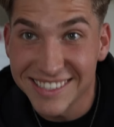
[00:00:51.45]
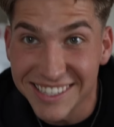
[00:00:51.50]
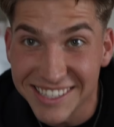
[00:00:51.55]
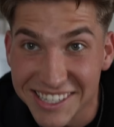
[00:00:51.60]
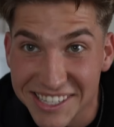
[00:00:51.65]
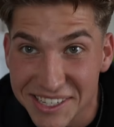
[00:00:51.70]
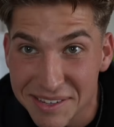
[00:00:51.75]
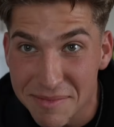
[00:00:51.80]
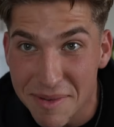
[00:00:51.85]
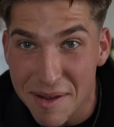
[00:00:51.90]
This
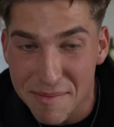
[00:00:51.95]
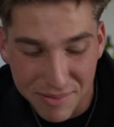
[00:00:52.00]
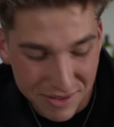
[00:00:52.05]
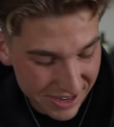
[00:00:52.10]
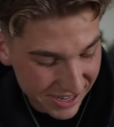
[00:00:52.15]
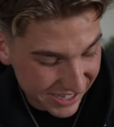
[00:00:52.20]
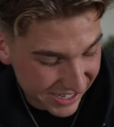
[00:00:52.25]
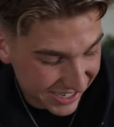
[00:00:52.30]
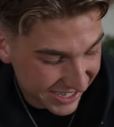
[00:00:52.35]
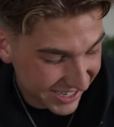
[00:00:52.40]
isn't my
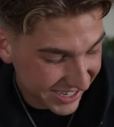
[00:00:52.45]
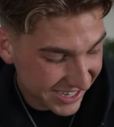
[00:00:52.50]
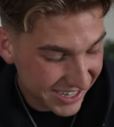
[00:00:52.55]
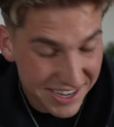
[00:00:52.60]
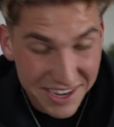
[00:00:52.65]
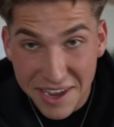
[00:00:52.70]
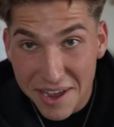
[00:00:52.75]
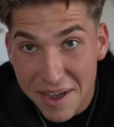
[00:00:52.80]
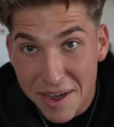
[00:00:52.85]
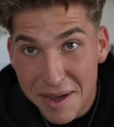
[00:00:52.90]
place.
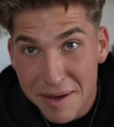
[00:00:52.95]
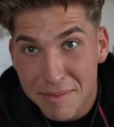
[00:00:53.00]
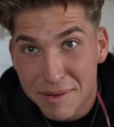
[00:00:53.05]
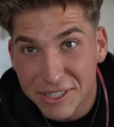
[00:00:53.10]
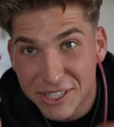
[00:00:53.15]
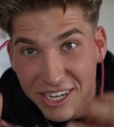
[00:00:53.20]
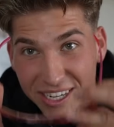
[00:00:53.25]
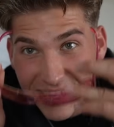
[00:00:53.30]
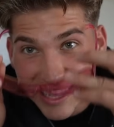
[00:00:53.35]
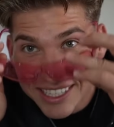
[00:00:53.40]
But
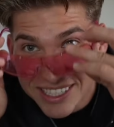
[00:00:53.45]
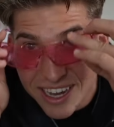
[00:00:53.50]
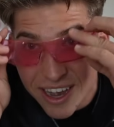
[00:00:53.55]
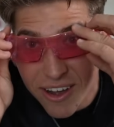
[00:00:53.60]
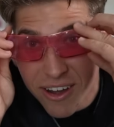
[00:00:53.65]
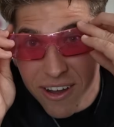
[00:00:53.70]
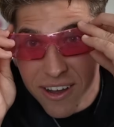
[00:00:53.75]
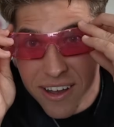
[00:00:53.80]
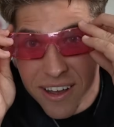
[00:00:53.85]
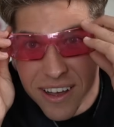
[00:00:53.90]
check these
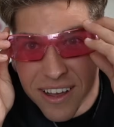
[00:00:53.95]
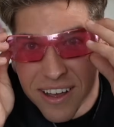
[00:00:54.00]
out.